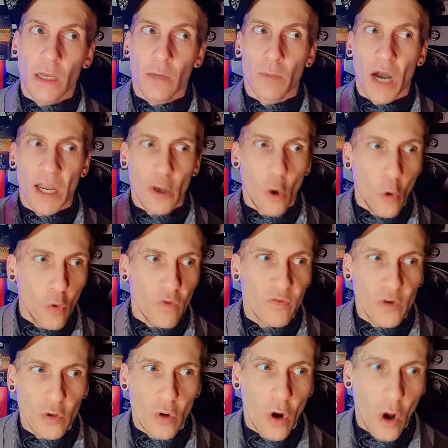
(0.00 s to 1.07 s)
my
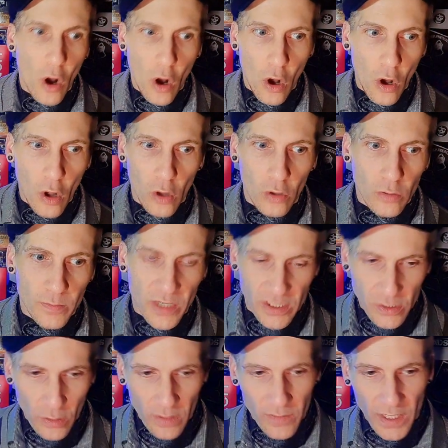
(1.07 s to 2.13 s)
overall, my
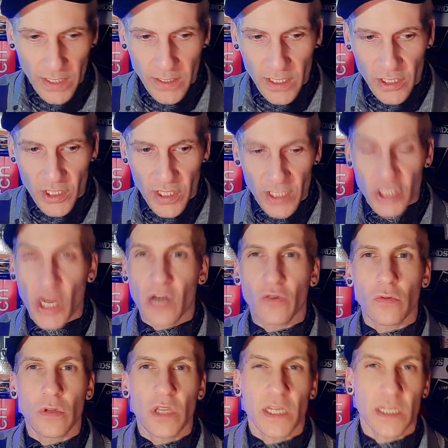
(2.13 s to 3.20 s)
sort of like the
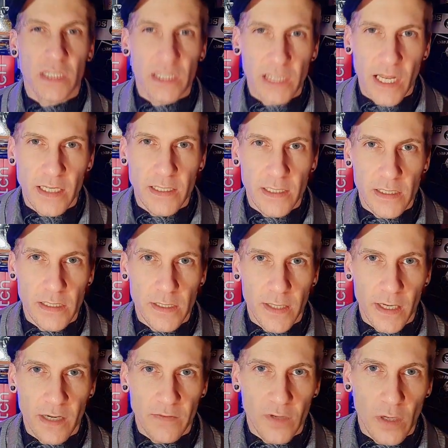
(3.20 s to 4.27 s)
general consensus
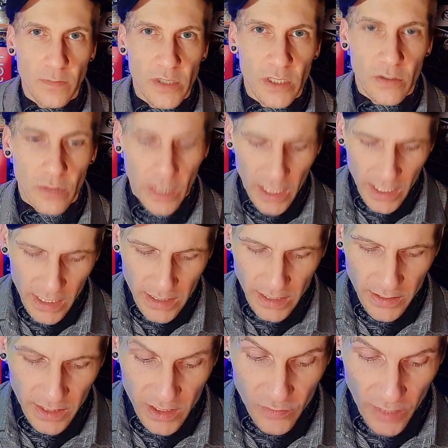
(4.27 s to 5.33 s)
that I've come to is
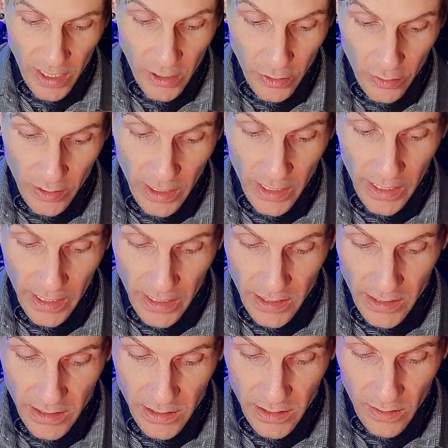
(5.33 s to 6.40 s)
that this record
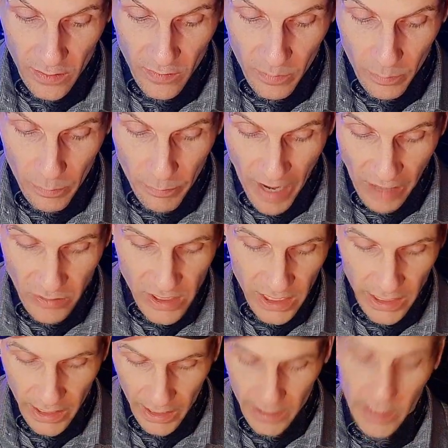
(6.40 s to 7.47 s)
is
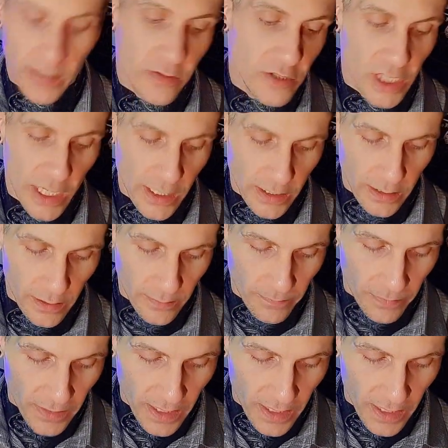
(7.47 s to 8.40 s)
bouncy and energetic.